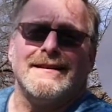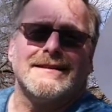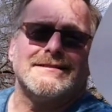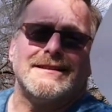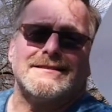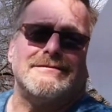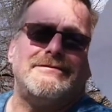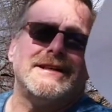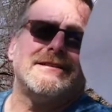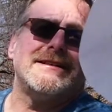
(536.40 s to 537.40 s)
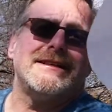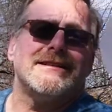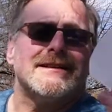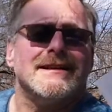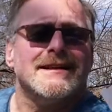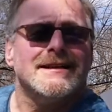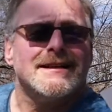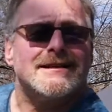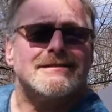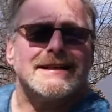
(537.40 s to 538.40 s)
So that's a very
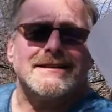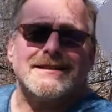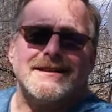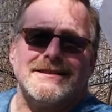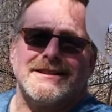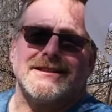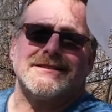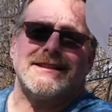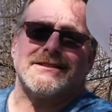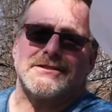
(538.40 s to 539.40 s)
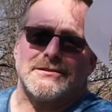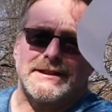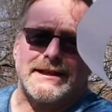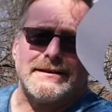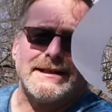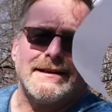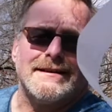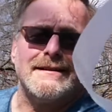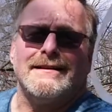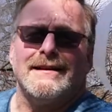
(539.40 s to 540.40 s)
clean cut. You can see there's no tearing,
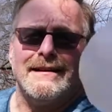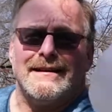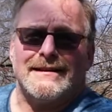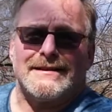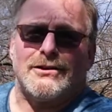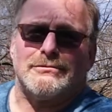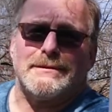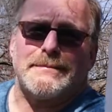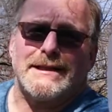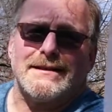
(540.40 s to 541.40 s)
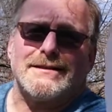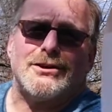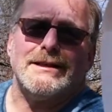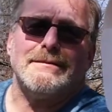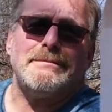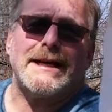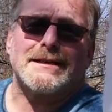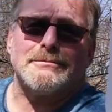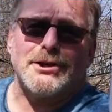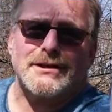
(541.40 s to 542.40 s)
no ripping, no
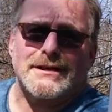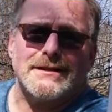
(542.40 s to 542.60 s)
impact mark.